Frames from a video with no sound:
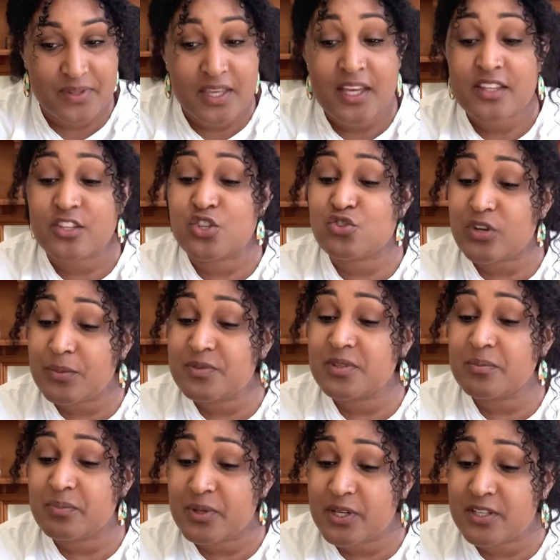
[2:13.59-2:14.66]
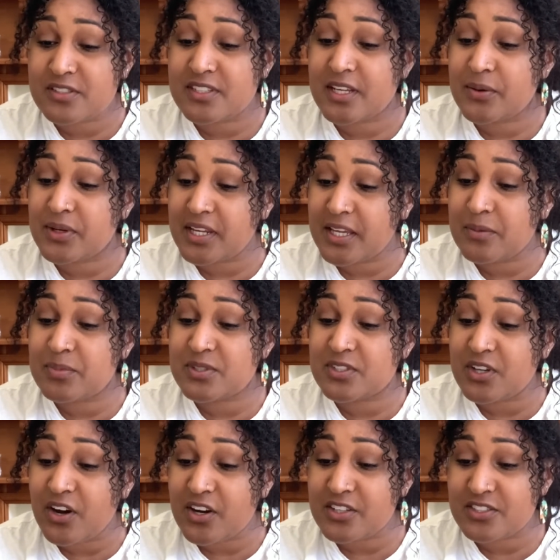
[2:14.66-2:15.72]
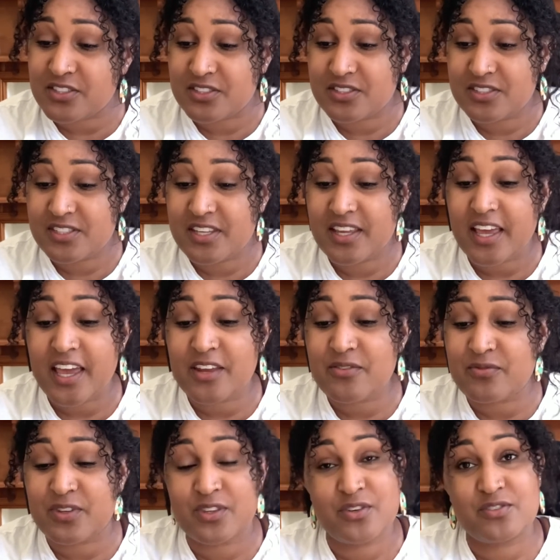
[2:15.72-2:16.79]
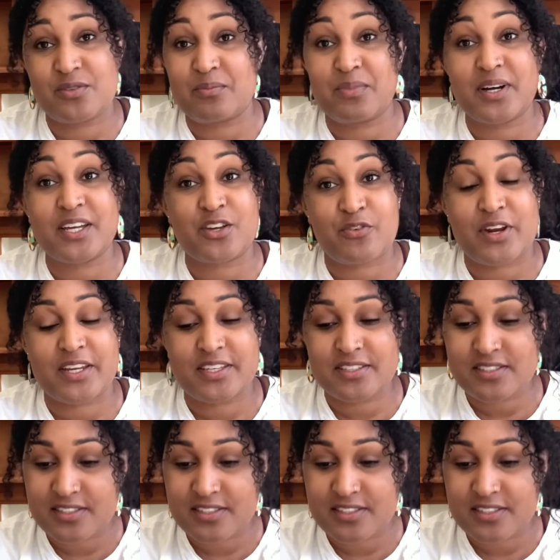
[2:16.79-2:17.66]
the shrubs and birds in our neighbours' gardens envy those in my granny's.